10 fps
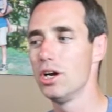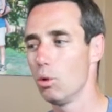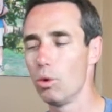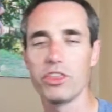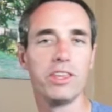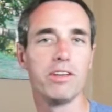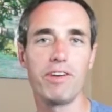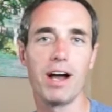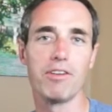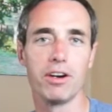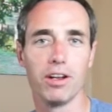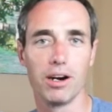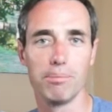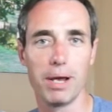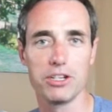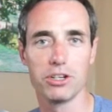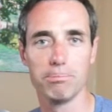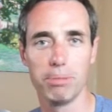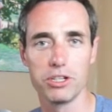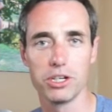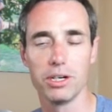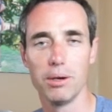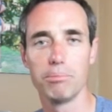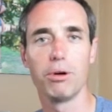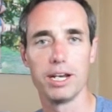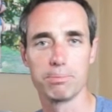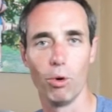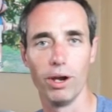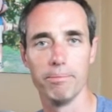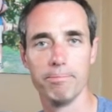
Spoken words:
within the $500 budget price point.